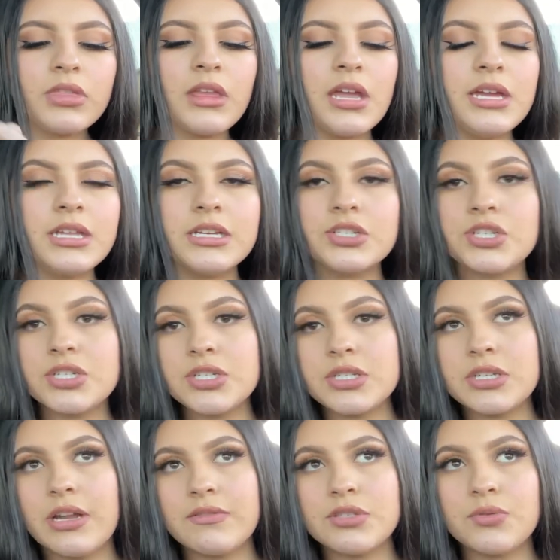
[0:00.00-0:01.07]
And then she doesn't
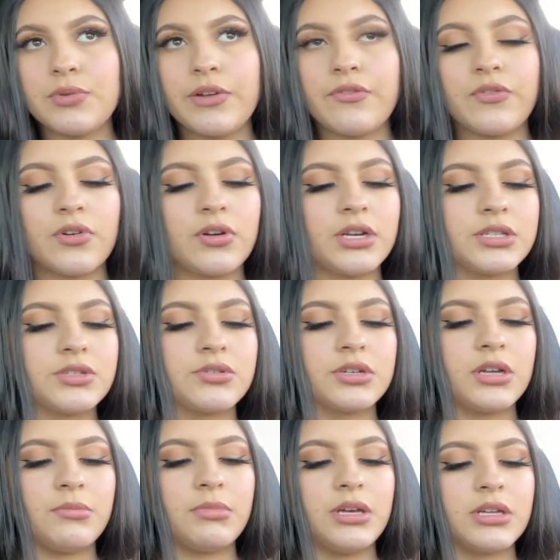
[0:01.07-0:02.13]
have to wait for it to
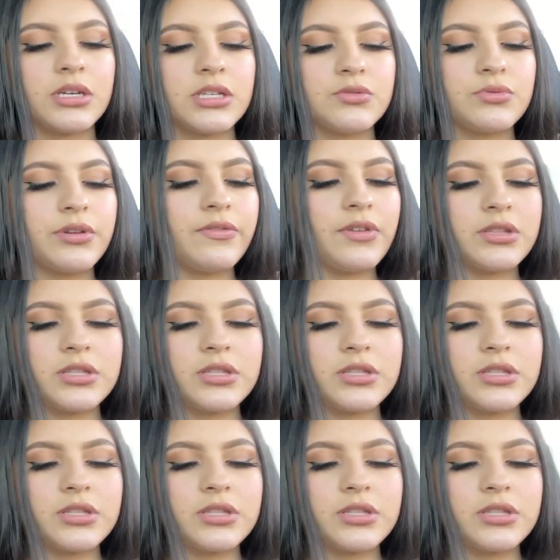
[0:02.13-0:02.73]
come in, because what if it